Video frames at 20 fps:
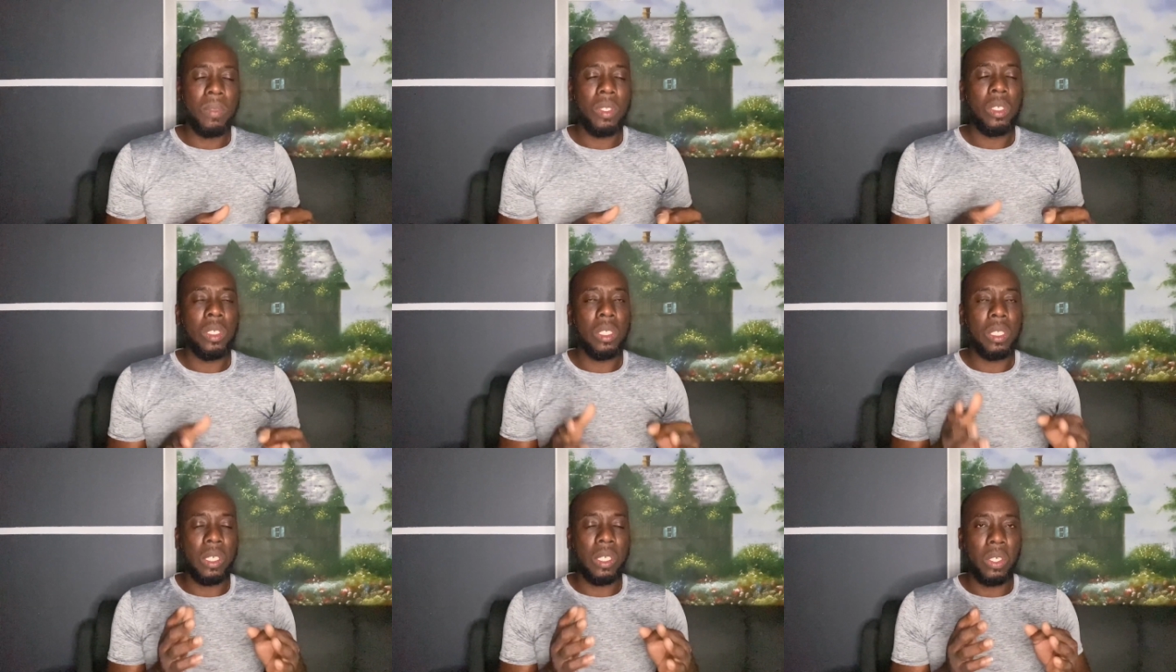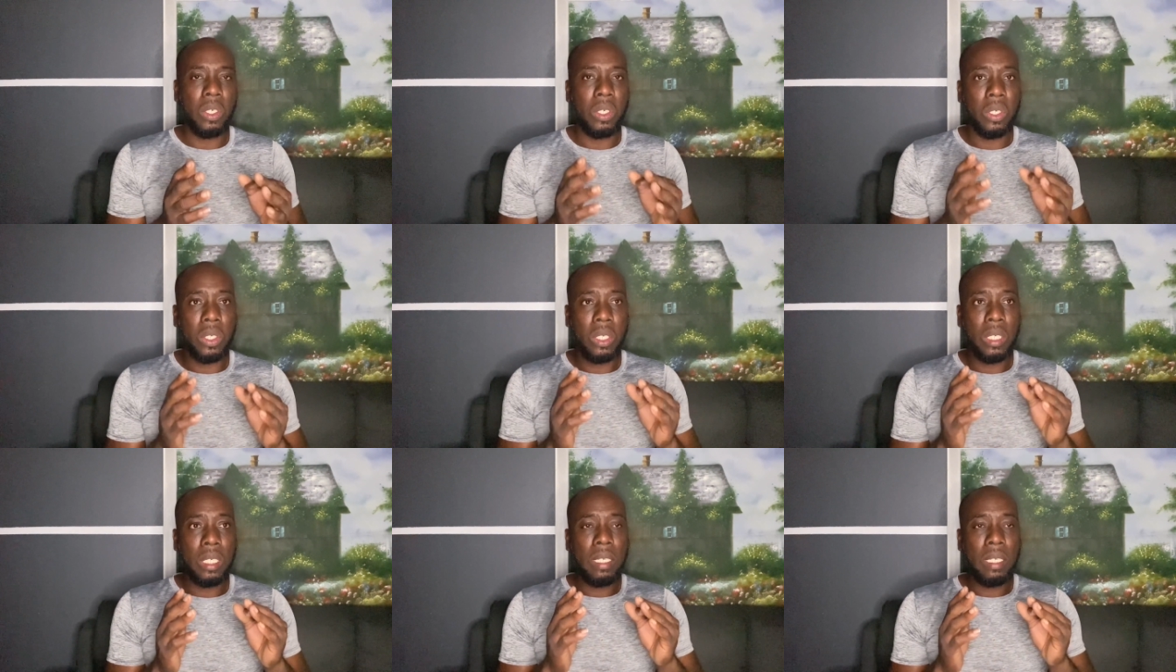
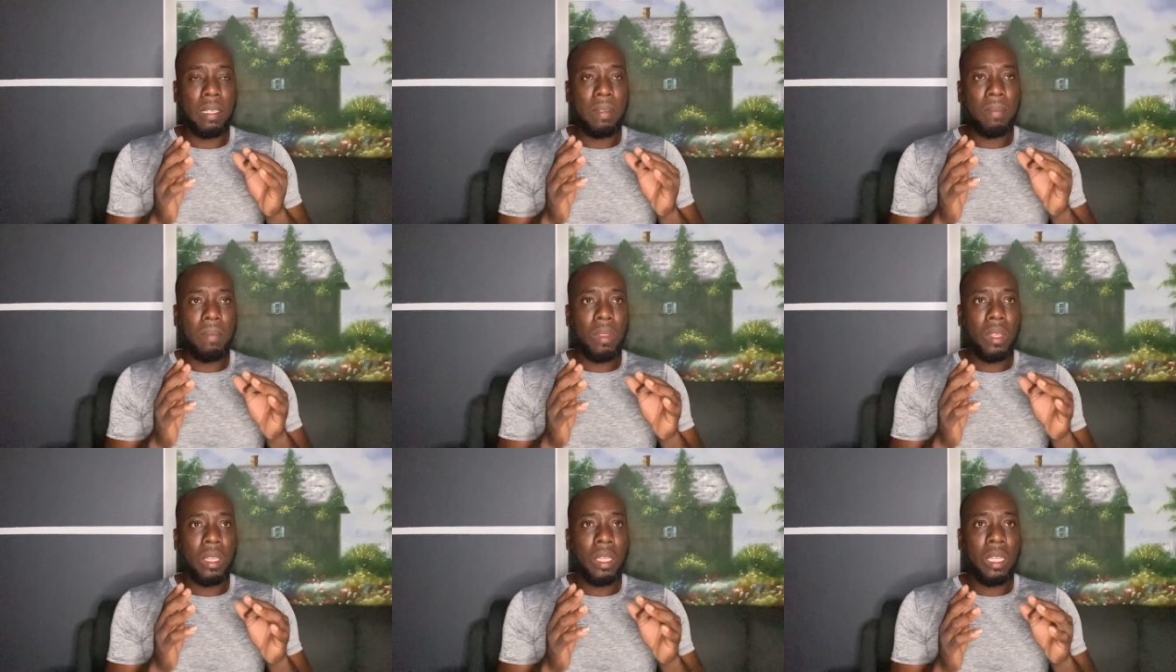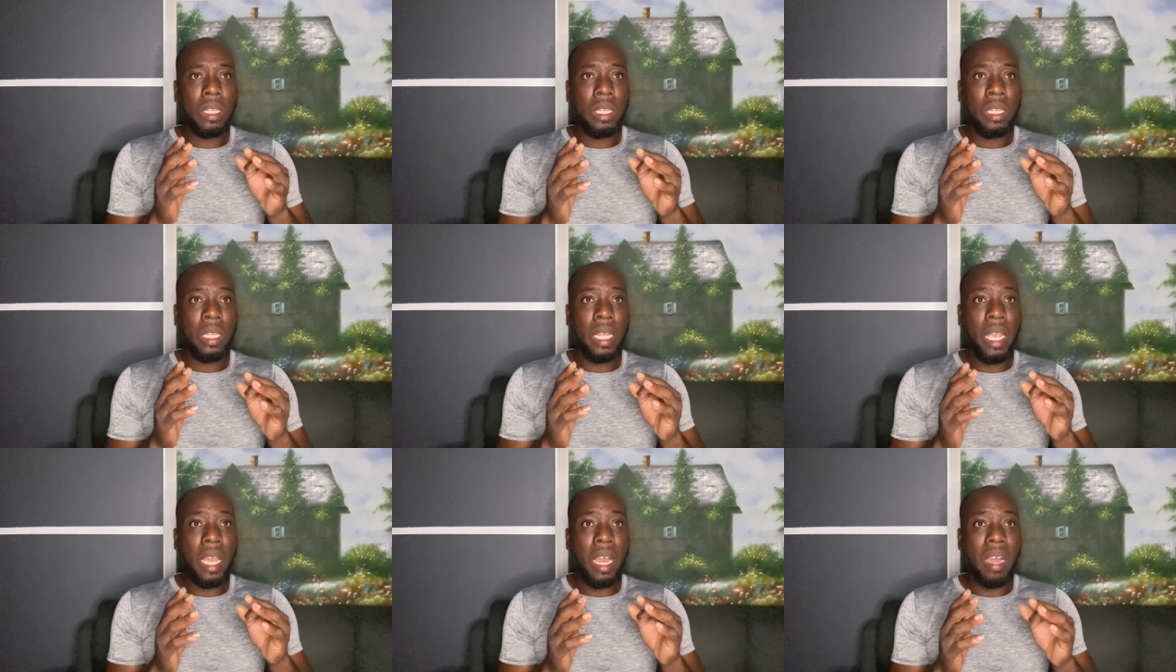So
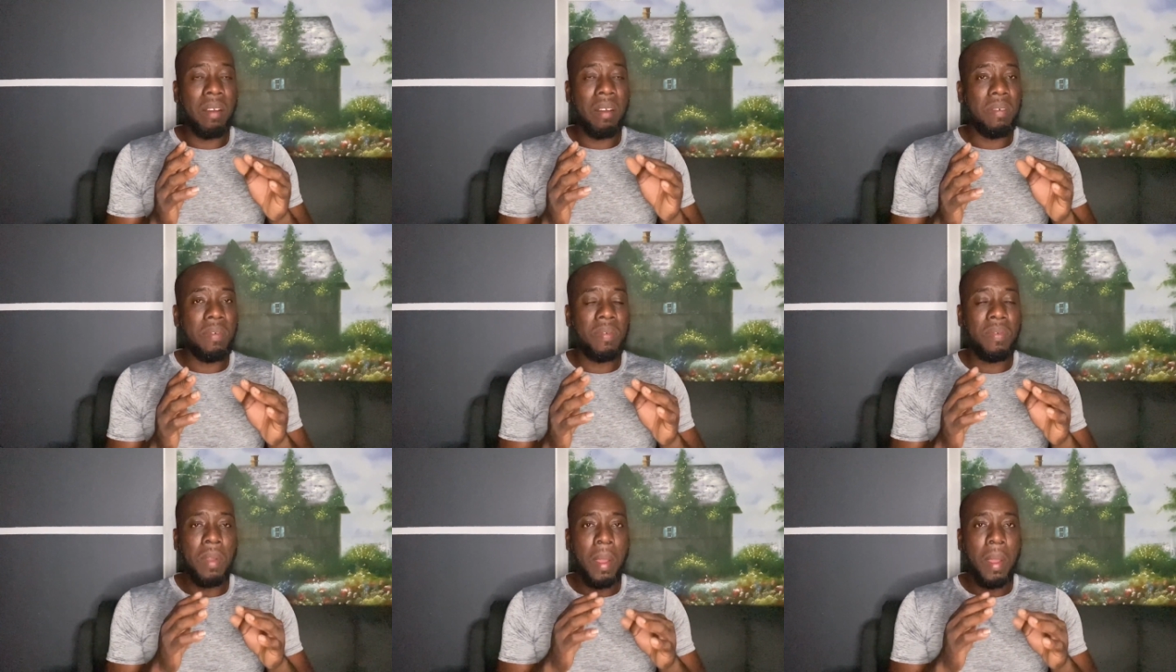they have,